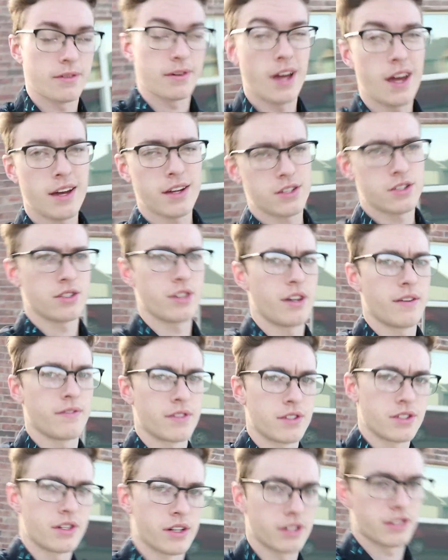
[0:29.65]
I actually have
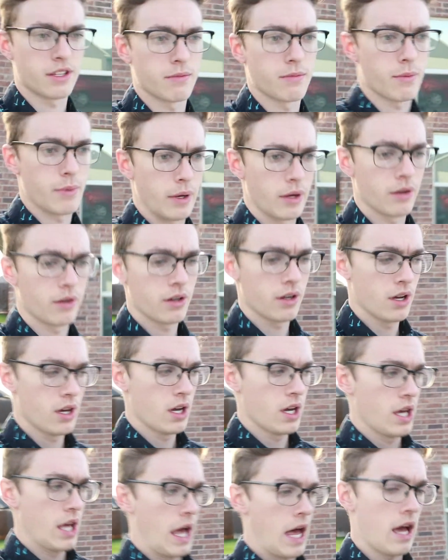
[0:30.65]
to talk to them about
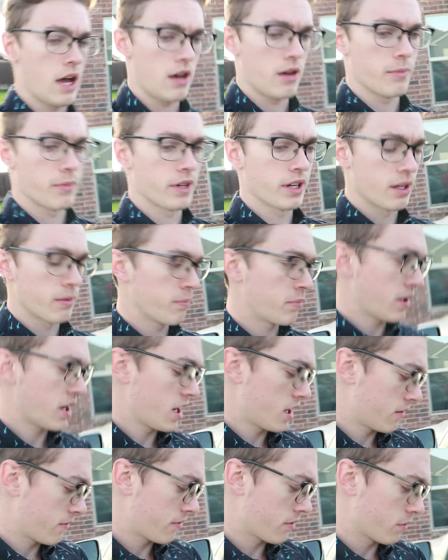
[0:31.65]
how I'm getting
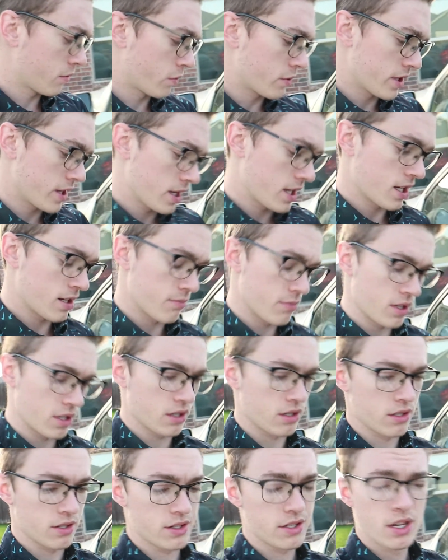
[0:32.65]
paid for the weekend,
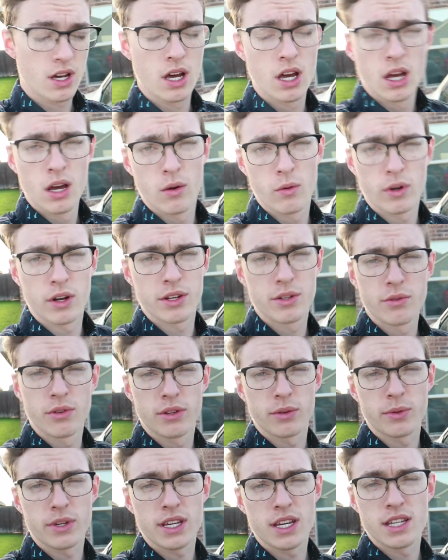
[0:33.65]
because what I do on
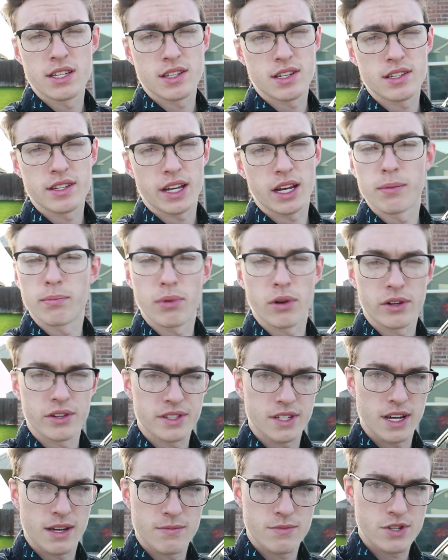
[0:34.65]
the weekends is like a
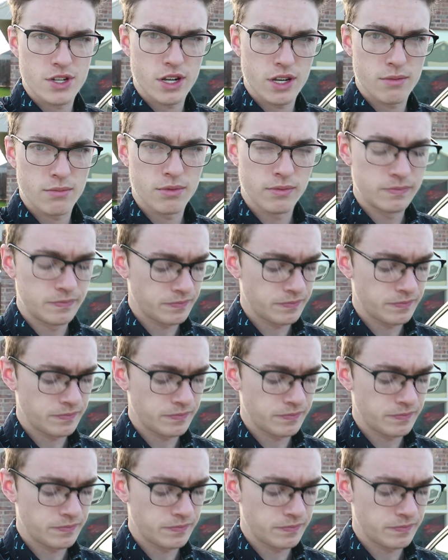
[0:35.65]
part-time job,